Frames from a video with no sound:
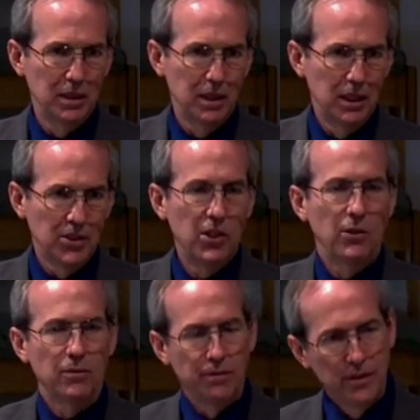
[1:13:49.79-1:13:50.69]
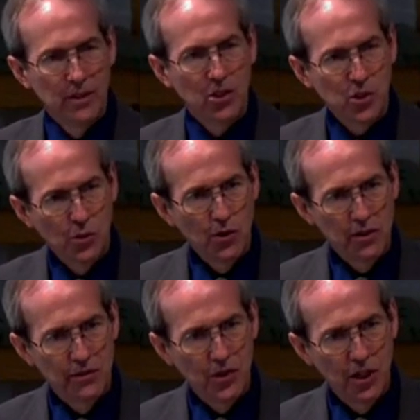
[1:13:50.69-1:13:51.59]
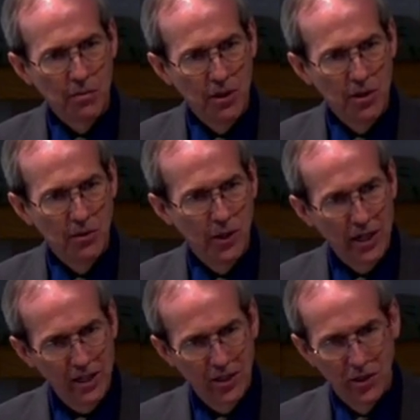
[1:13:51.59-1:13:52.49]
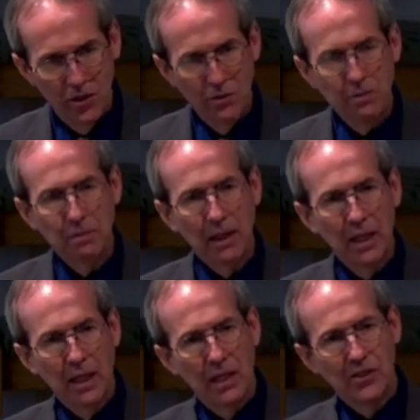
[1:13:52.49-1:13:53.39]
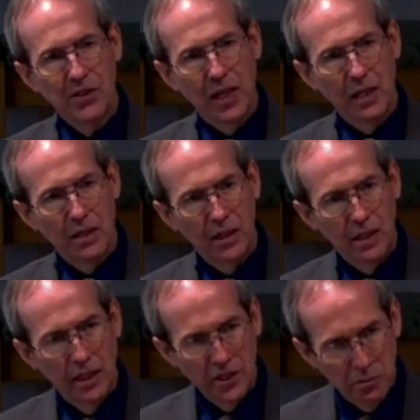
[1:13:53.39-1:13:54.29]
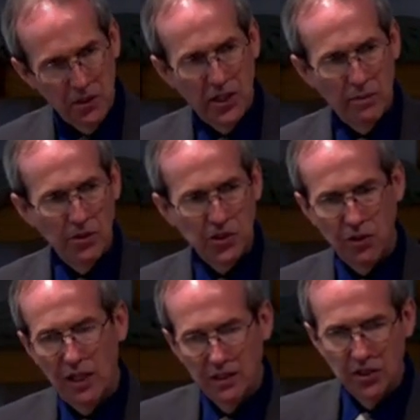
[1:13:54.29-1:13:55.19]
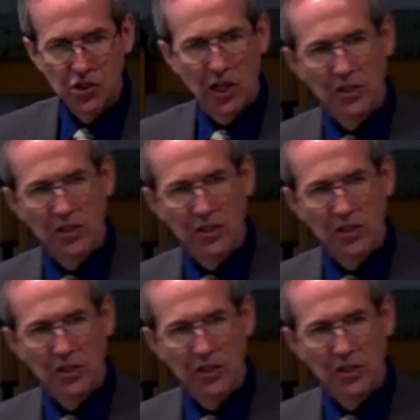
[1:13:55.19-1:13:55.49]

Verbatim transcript: So, the short of GMO, what I know is that it has been demonstrated to change the